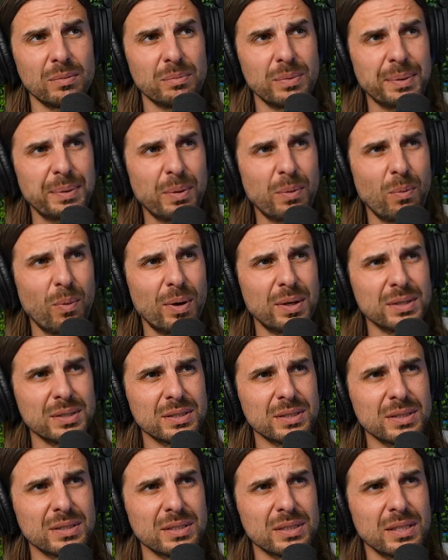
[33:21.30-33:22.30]
maybe
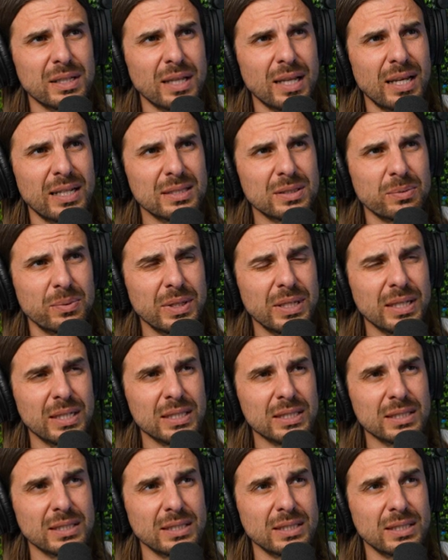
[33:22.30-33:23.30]
once in the last
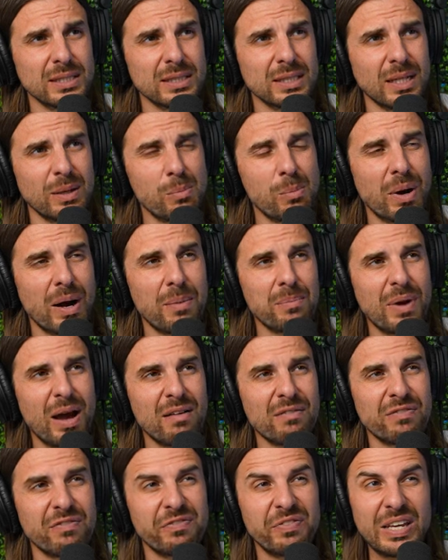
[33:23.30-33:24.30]
week. But I'm
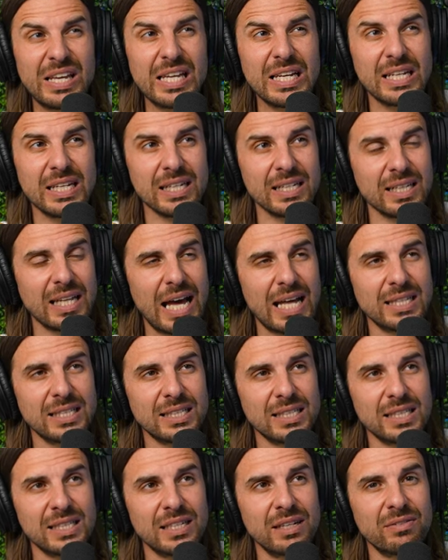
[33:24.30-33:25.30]
not fiending. That's
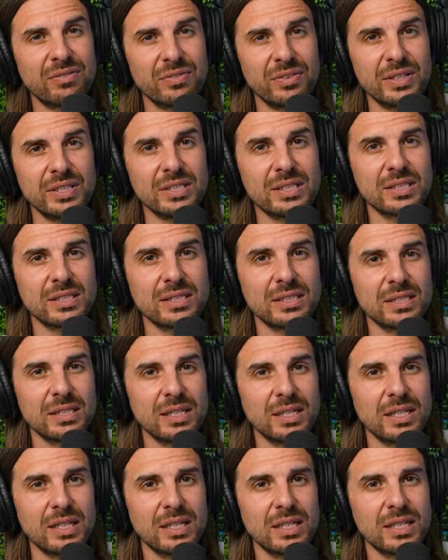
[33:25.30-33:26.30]
the difference.
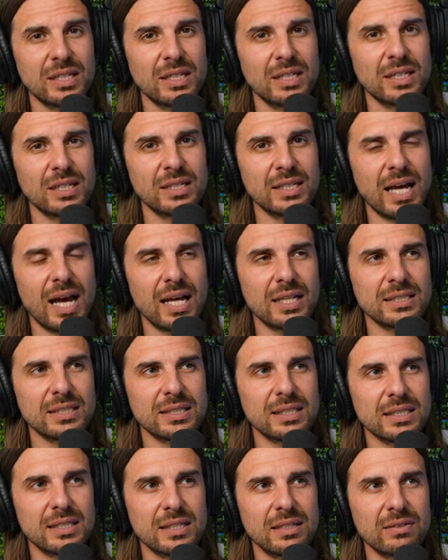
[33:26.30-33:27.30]
That's
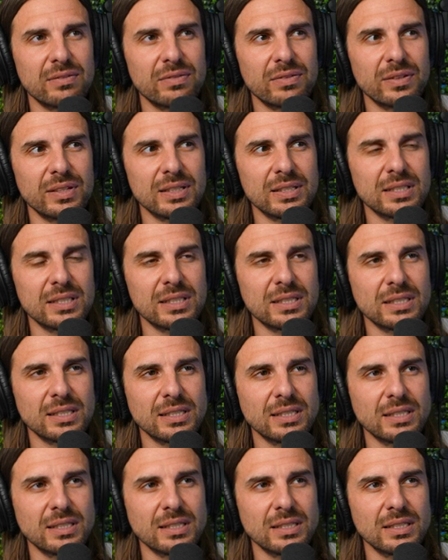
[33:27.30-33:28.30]
the difference.
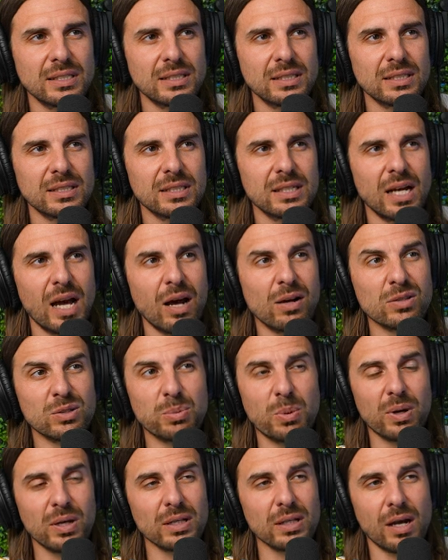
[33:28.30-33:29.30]
I don't
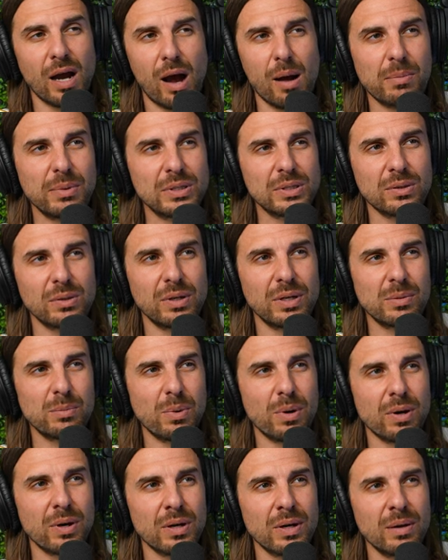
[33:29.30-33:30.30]
smoke at the comedy store
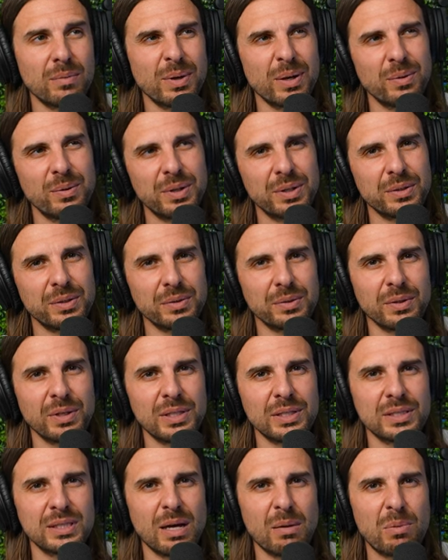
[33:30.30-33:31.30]
anymore. I'm like, what are you
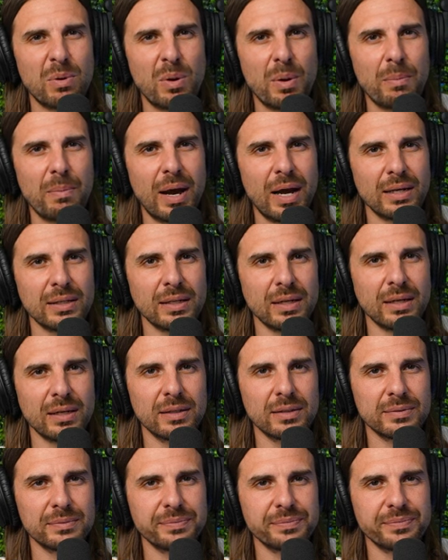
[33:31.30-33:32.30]
doing? Stop going back there.
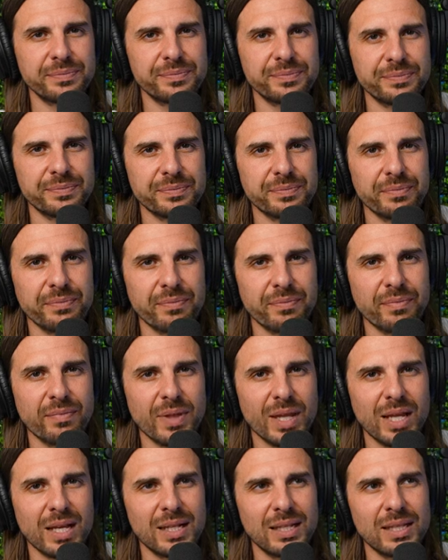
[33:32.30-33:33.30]

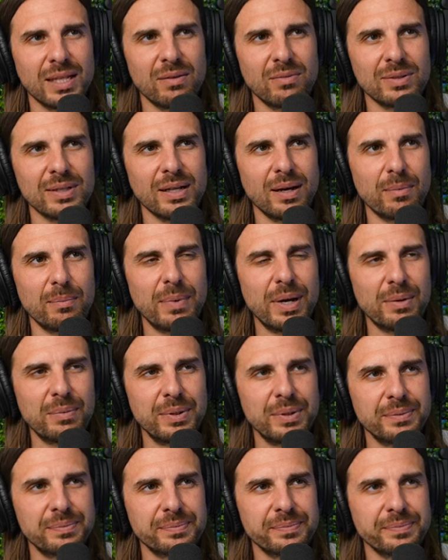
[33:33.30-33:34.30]
Level up,
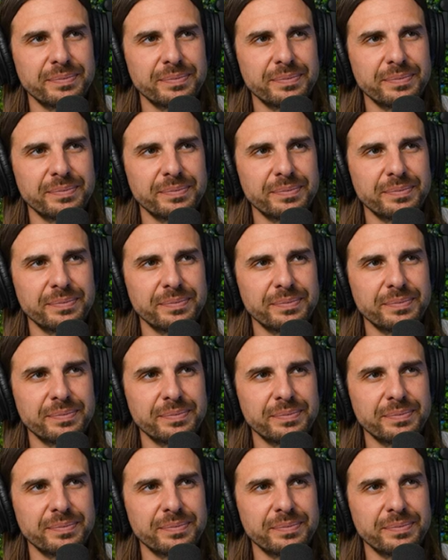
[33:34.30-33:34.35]
baby.